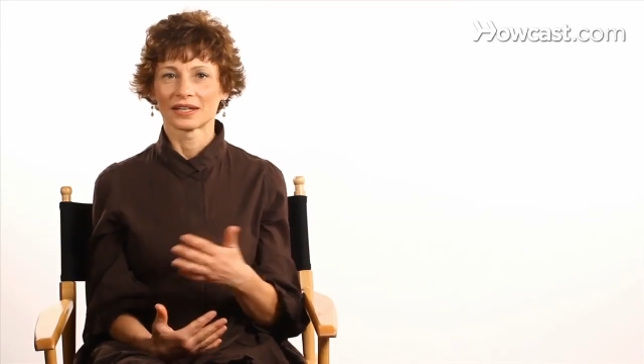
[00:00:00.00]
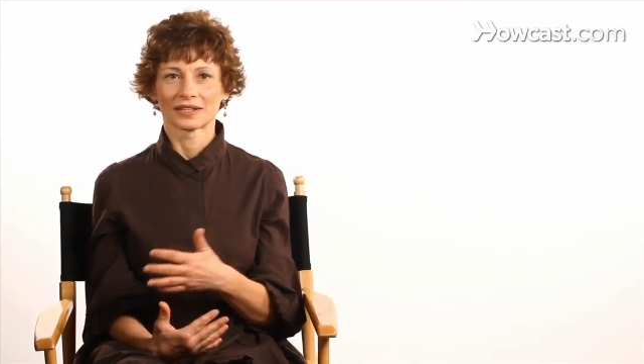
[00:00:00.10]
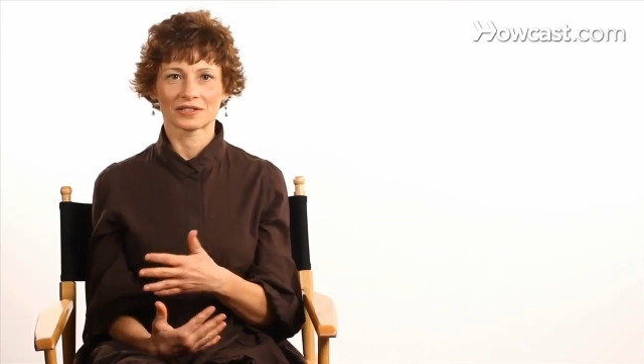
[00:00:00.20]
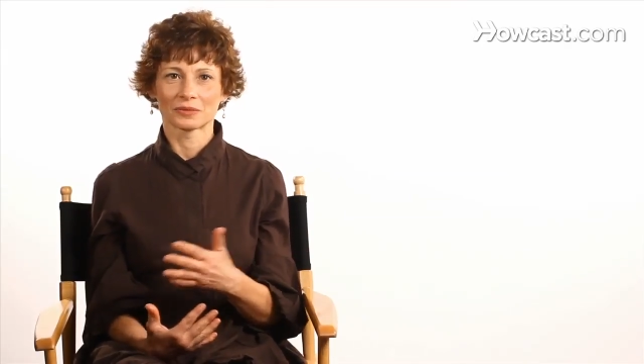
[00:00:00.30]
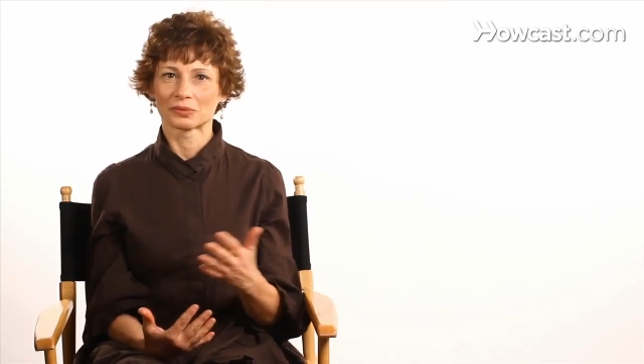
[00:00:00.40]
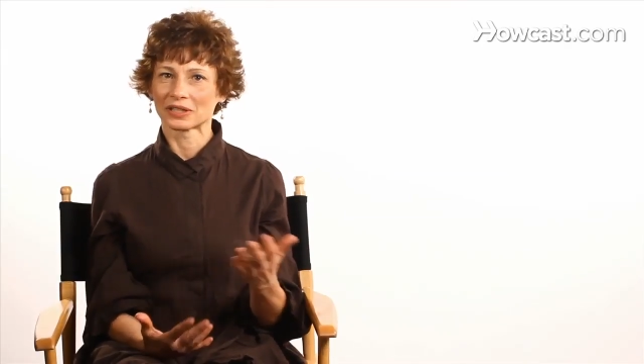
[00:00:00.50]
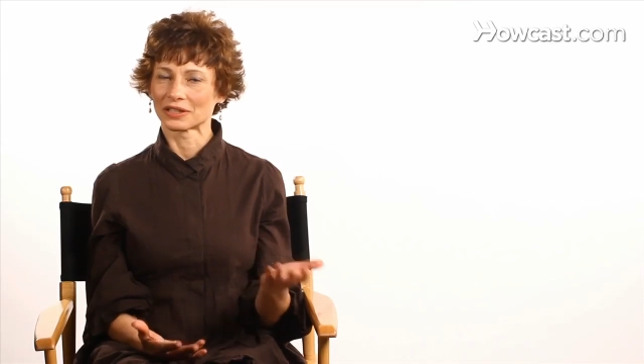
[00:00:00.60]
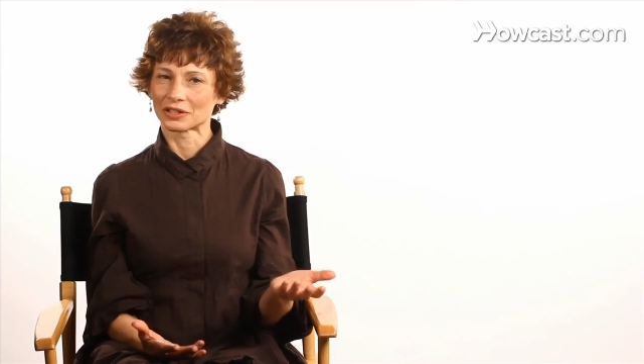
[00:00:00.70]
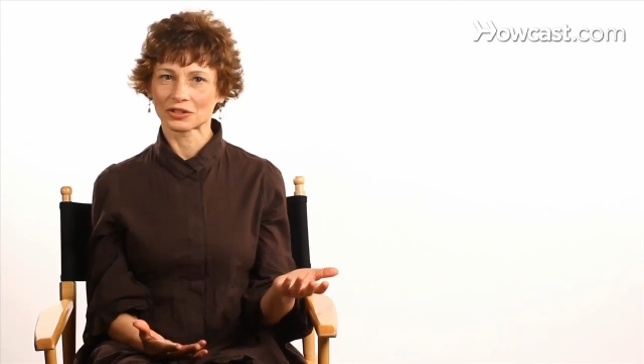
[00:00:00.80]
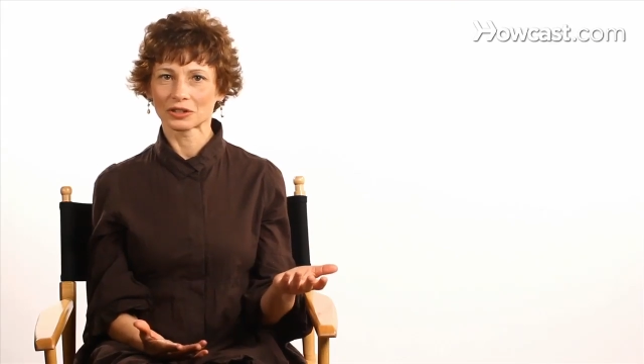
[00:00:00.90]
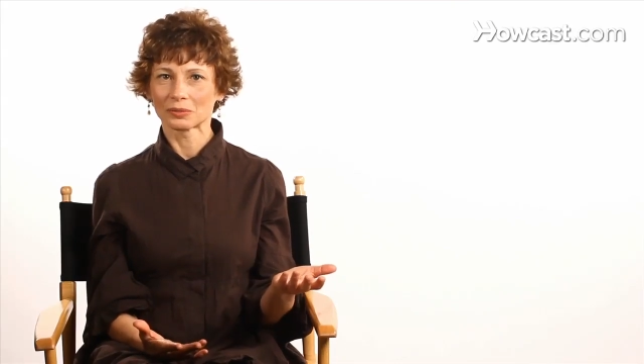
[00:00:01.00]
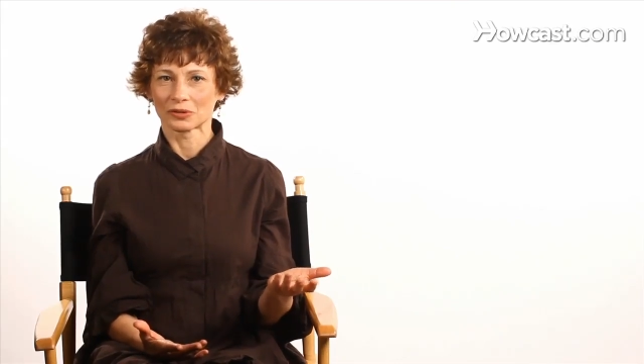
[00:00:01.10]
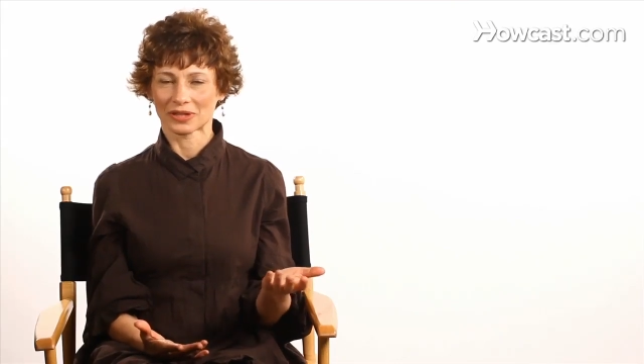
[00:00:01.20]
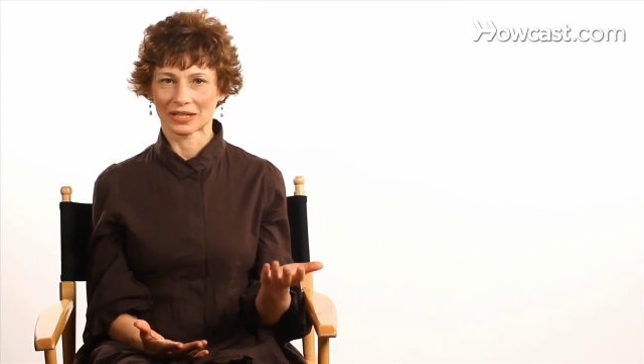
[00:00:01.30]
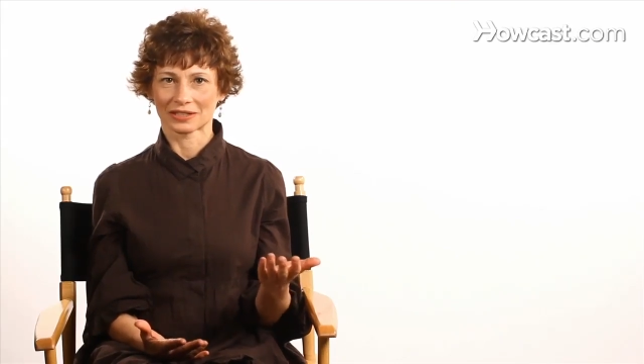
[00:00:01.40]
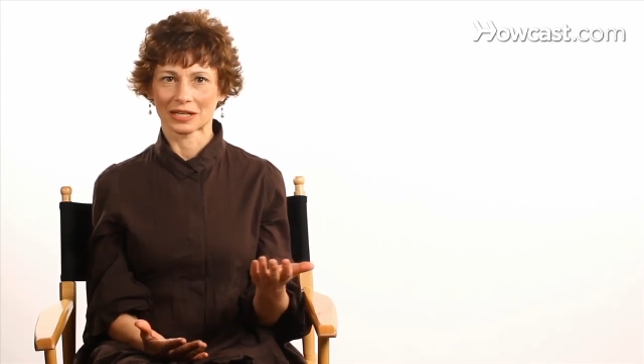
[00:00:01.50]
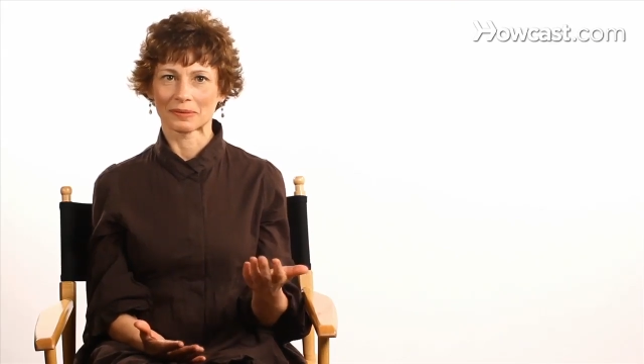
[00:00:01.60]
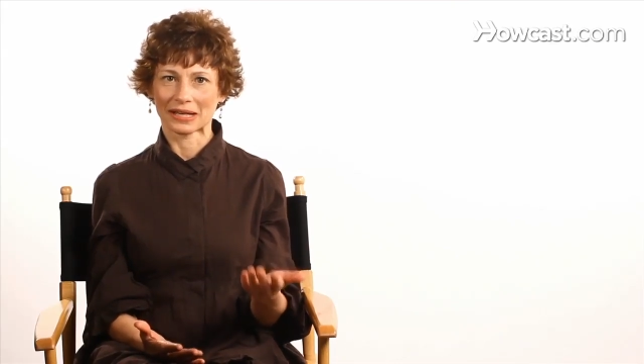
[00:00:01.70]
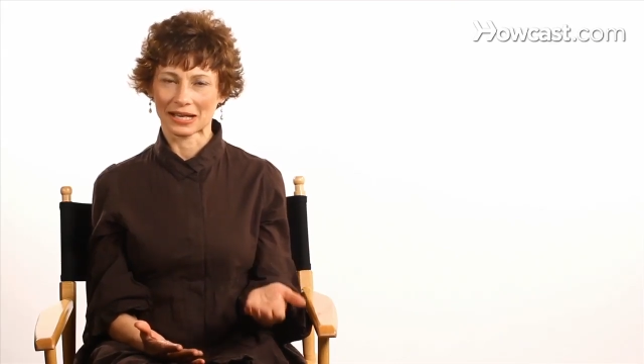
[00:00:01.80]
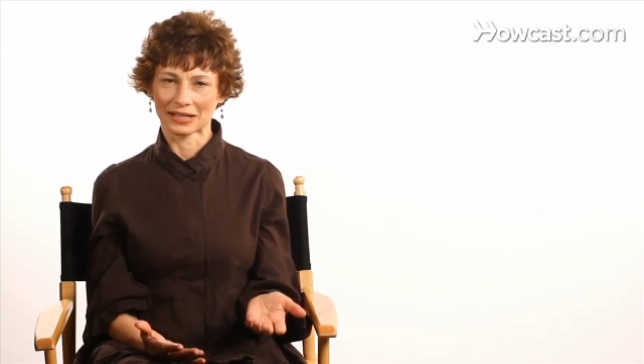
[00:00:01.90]
is completely curable with
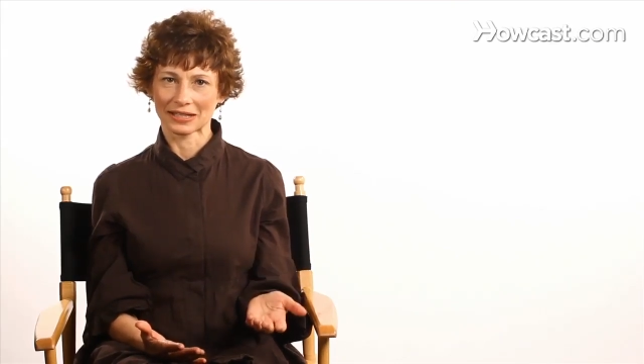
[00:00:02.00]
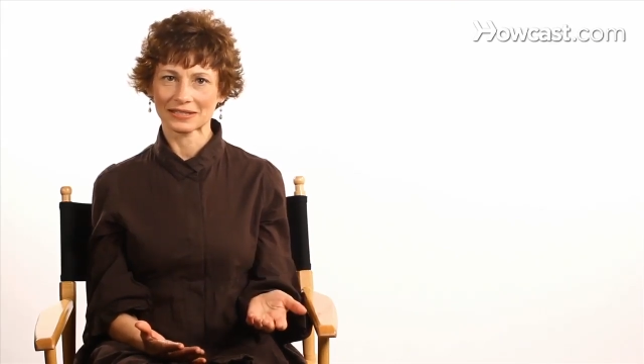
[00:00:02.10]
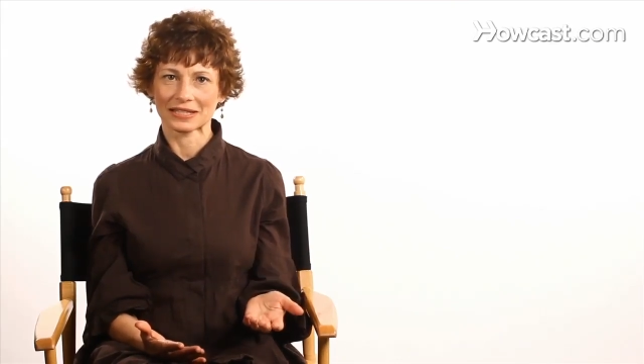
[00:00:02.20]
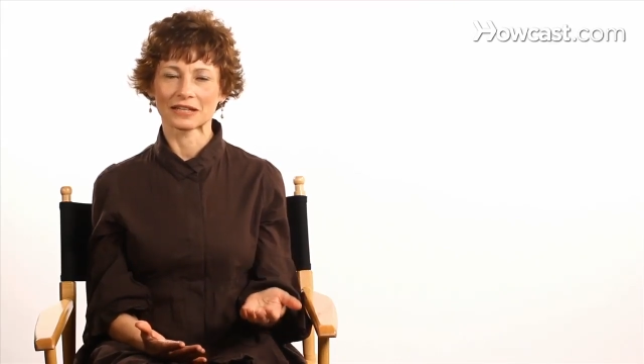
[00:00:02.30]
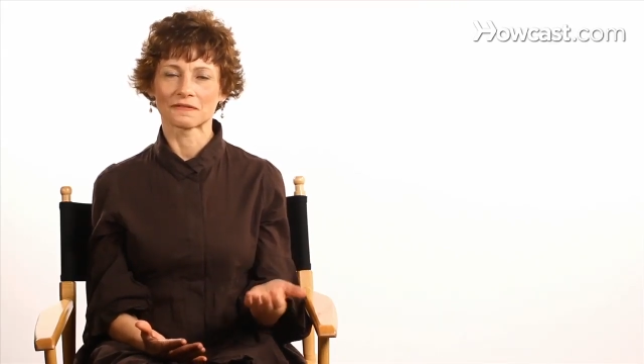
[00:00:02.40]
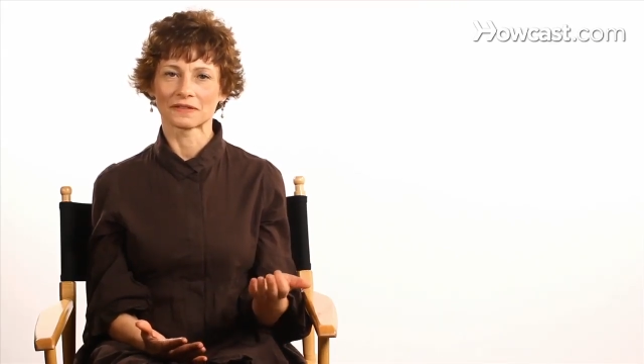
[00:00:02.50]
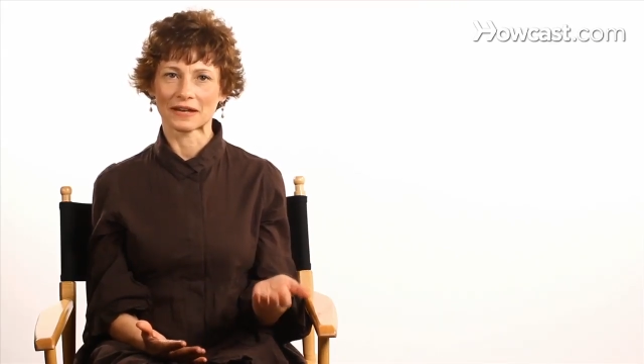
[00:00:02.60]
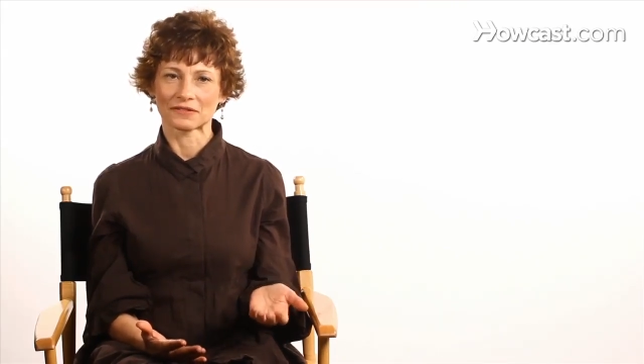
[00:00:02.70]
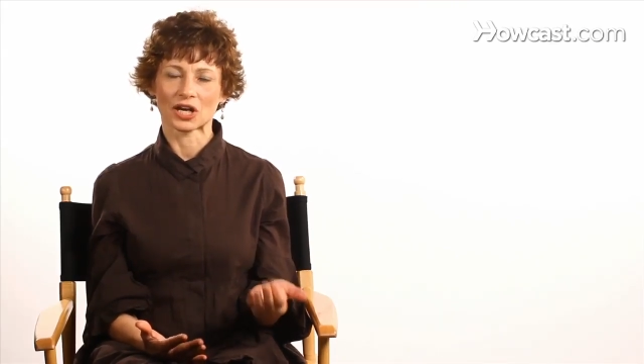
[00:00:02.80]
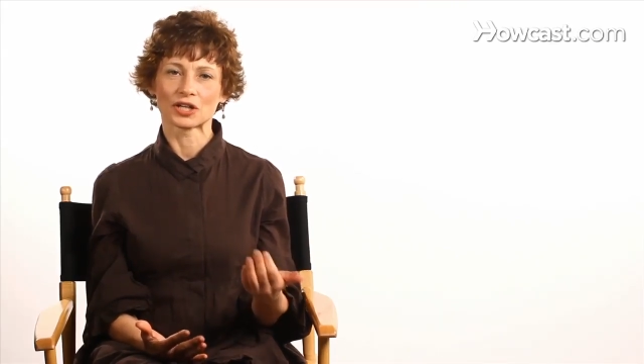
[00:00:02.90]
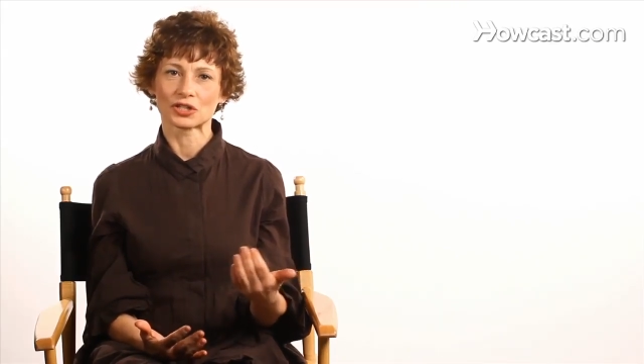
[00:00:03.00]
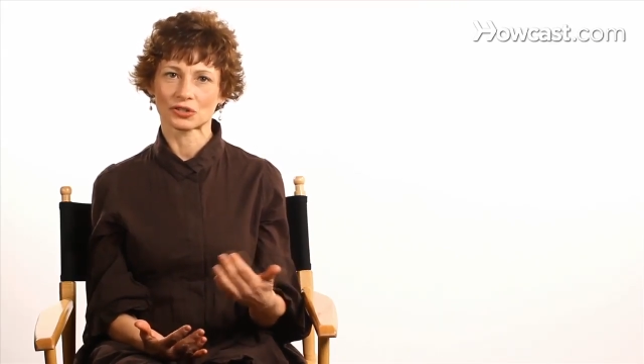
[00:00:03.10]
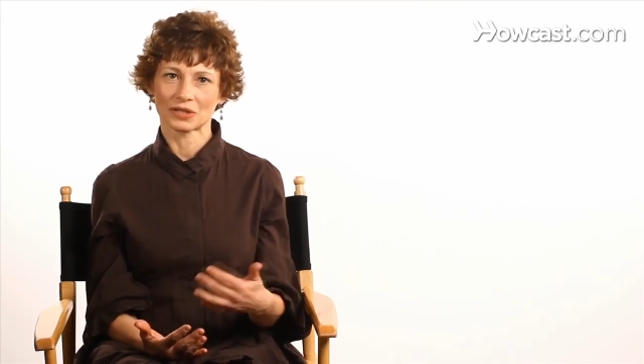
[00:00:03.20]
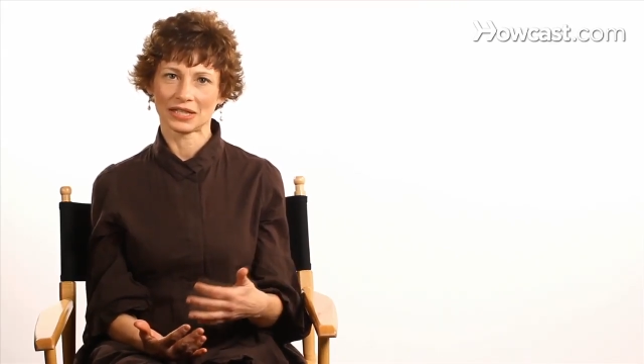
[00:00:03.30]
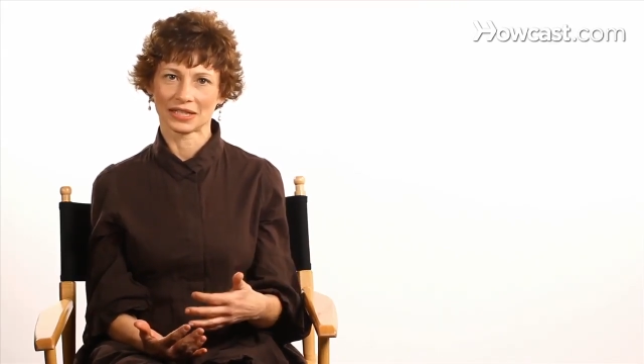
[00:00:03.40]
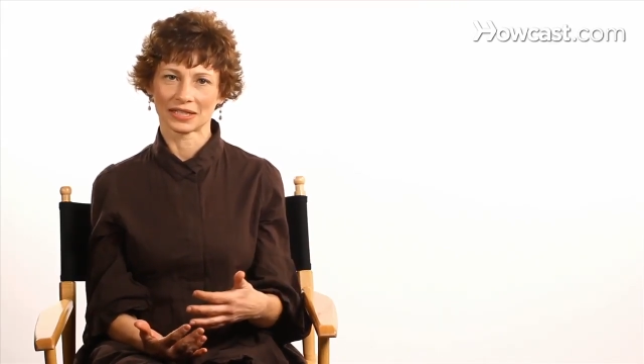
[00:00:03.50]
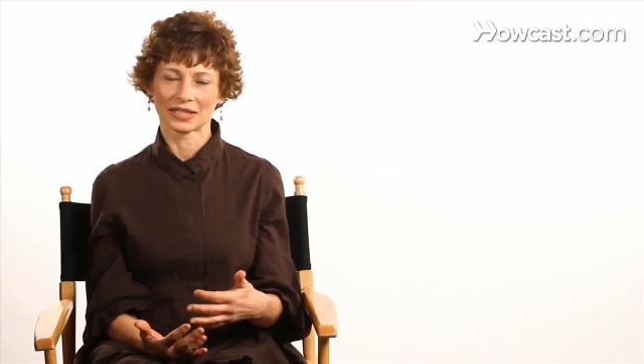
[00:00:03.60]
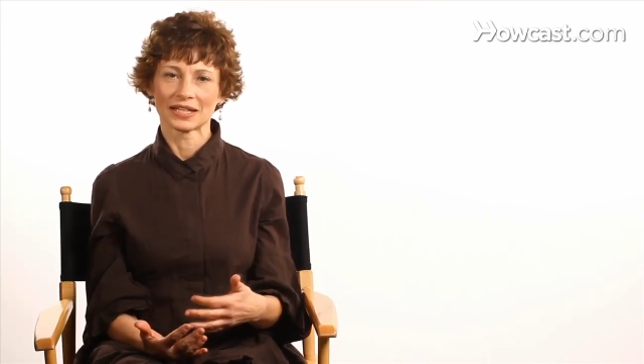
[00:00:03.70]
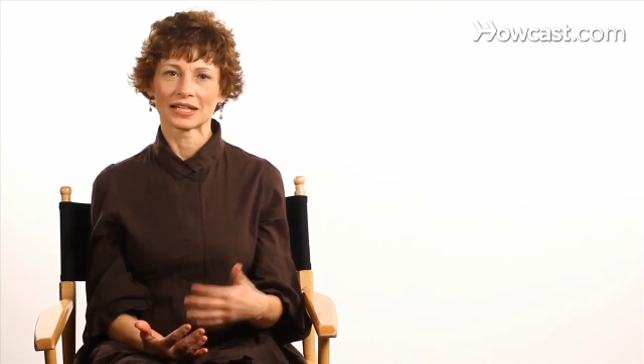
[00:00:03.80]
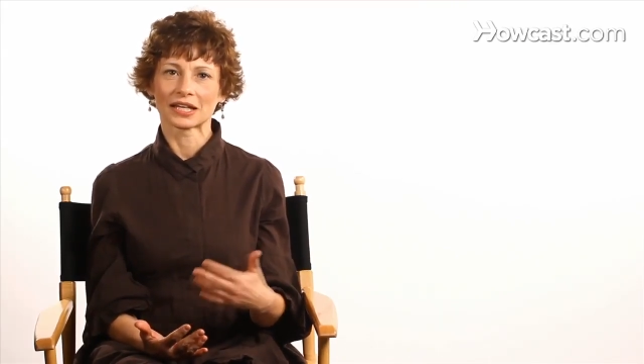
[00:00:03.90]
antibiotics, if left untreated,